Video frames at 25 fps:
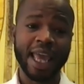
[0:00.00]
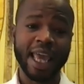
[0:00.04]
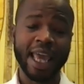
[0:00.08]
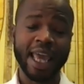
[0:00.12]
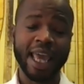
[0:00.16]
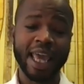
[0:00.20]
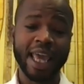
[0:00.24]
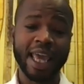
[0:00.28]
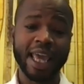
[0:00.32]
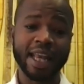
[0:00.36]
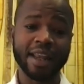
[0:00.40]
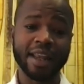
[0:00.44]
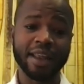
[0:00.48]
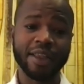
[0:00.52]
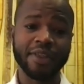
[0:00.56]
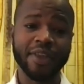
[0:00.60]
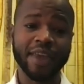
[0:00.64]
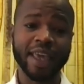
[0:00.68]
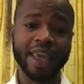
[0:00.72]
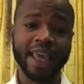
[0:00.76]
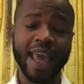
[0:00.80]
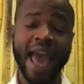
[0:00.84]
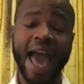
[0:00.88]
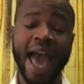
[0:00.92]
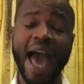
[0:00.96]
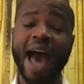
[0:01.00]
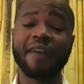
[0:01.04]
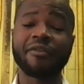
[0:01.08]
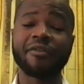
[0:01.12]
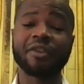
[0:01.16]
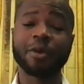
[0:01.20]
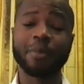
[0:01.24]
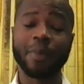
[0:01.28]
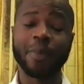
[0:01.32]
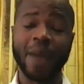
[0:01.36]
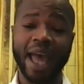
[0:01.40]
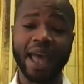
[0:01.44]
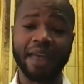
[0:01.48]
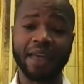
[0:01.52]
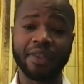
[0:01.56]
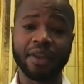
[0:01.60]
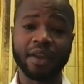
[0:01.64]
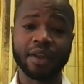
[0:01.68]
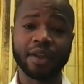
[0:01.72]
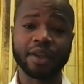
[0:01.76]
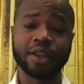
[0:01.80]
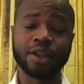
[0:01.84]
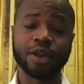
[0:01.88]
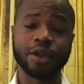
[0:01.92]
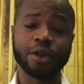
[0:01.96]
in the aftermath
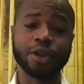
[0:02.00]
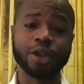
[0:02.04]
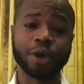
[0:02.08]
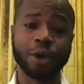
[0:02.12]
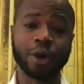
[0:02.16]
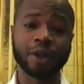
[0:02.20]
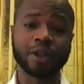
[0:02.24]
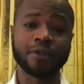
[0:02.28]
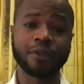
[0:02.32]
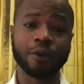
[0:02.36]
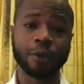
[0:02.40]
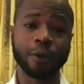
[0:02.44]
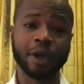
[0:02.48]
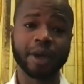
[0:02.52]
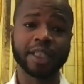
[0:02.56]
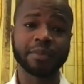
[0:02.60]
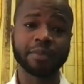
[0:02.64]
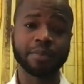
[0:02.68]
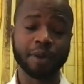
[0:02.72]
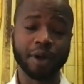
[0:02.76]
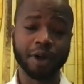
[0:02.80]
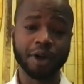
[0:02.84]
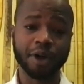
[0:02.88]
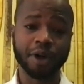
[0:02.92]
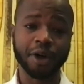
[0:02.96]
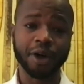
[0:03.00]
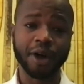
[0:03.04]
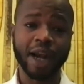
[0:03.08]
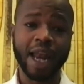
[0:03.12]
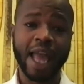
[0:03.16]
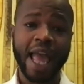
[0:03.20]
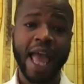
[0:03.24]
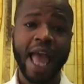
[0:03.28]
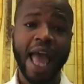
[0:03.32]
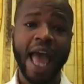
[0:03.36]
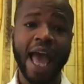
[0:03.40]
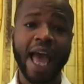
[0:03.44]
to George Floyd's murder